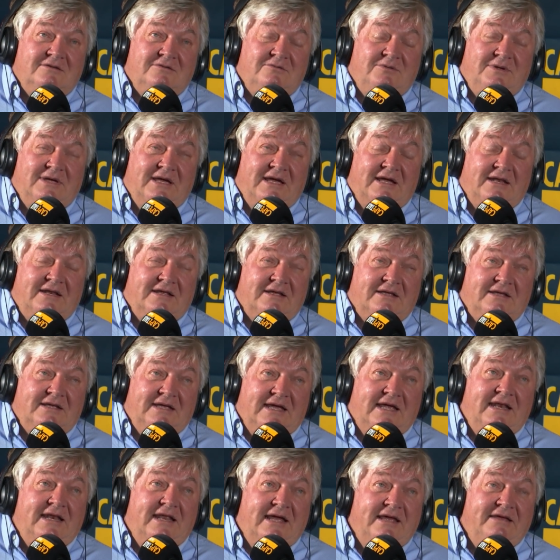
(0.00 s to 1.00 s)
We had a
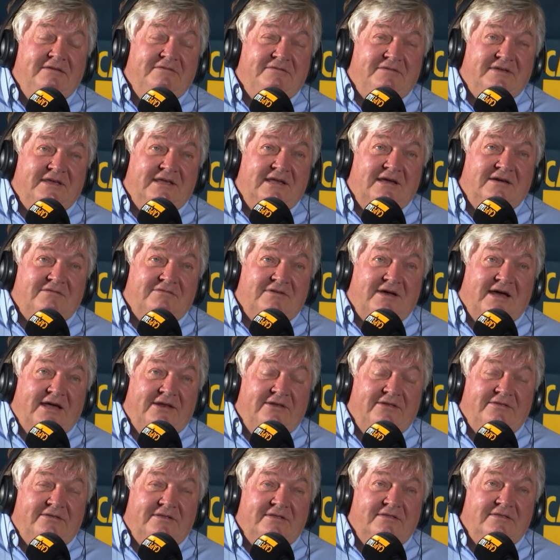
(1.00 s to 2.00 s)
NAV of
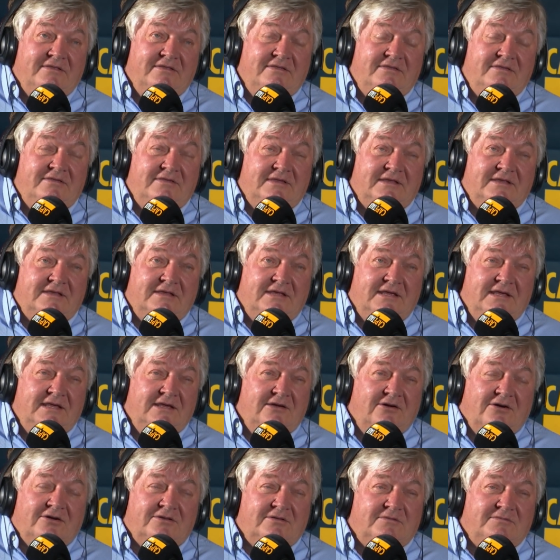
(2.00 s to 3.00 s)

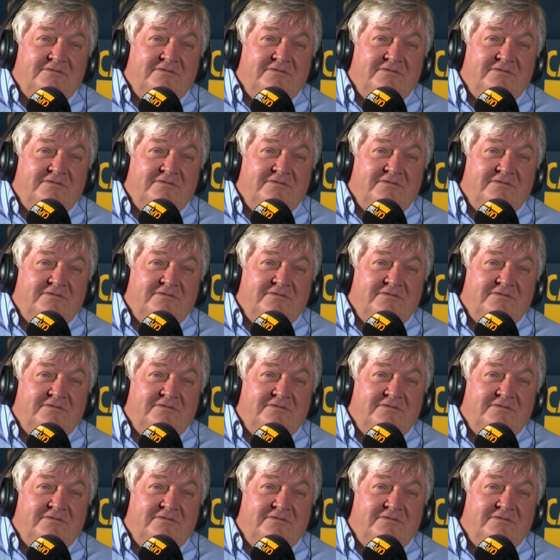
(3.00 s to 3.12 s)
130 odd,